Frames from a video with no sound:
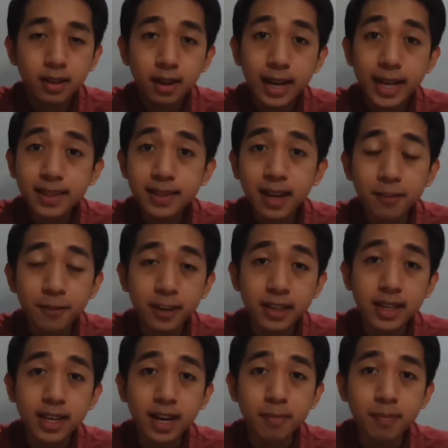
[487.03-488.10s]
Let's have a
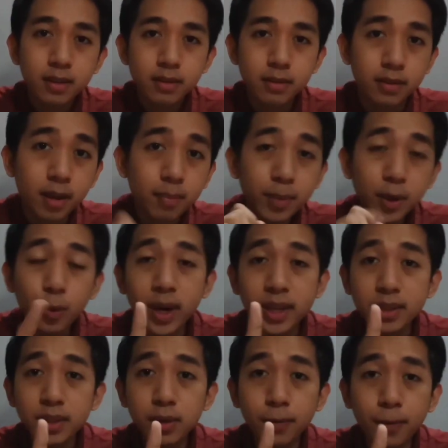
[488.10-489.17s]
recap. Number
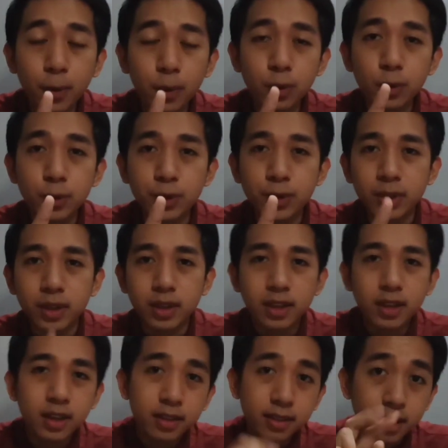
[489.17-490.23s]
1 is to focus.
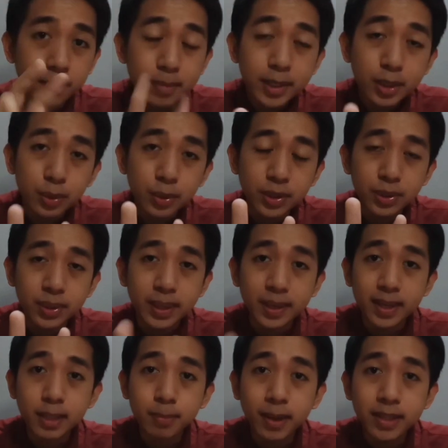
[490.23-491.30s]
Number 2 is to take
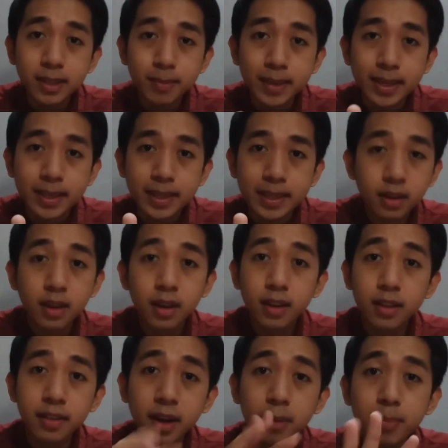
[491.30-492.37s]
responsibility.
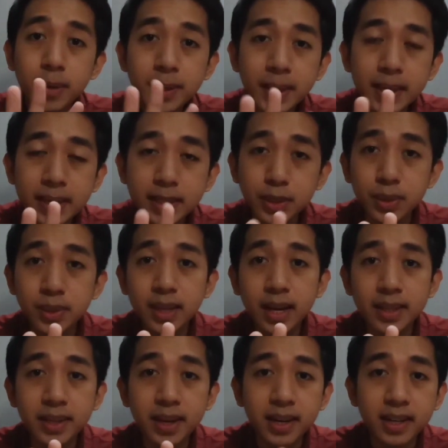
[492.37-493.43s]
Number 3 is to
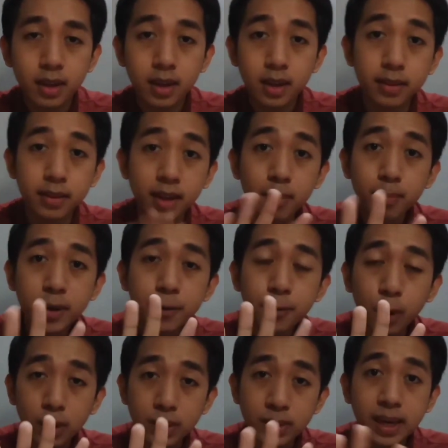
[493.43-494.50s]
study hard. Number
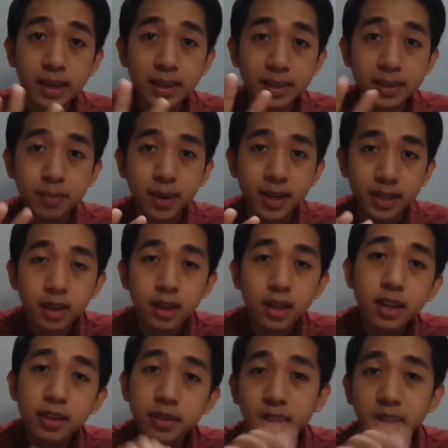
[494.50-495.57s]
4, study smart.
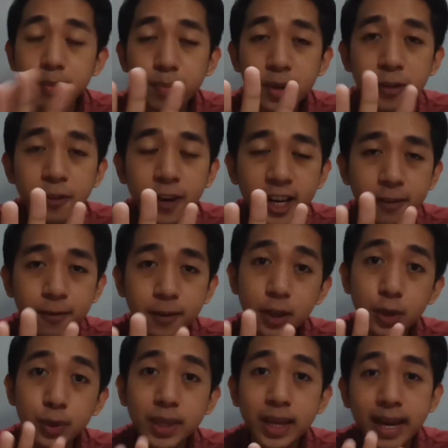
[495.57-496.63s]
Number 5,
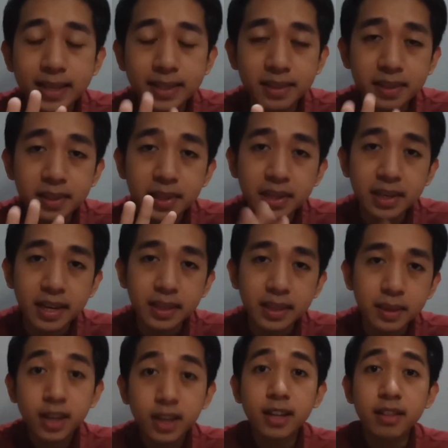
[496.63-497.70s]
utilize the internet.
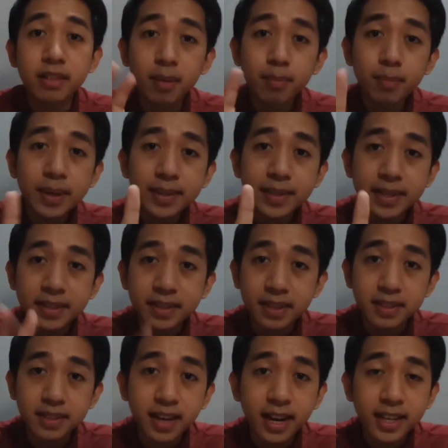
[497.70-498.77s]
Number 6
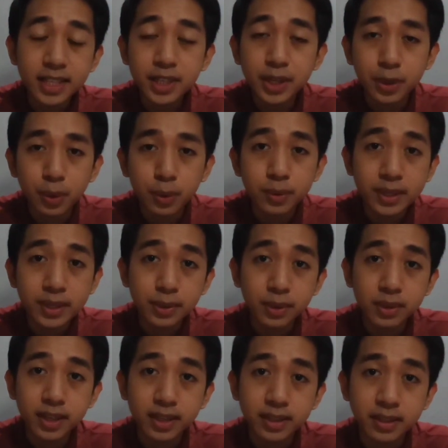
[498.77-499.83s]
is gather your own
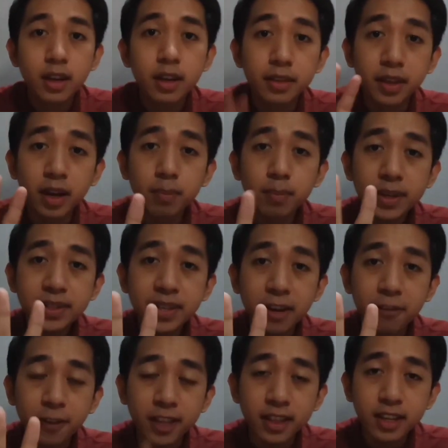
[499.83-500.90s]
resources. Number
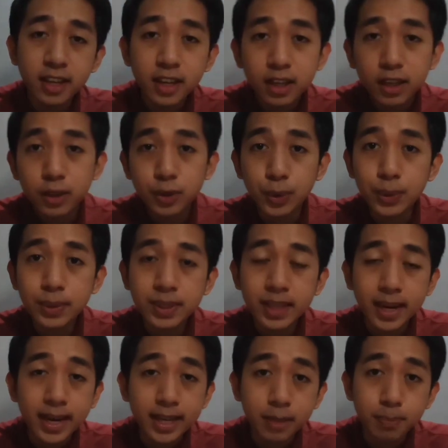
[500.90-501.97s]
7, choose
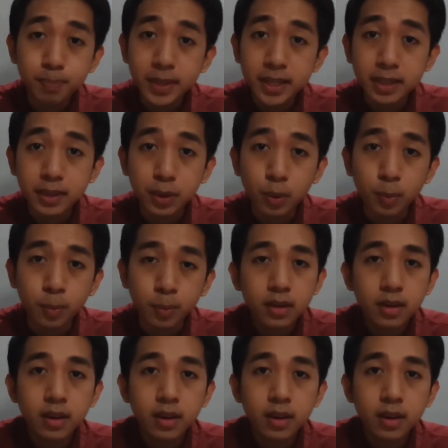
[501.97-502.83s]
the right peer group.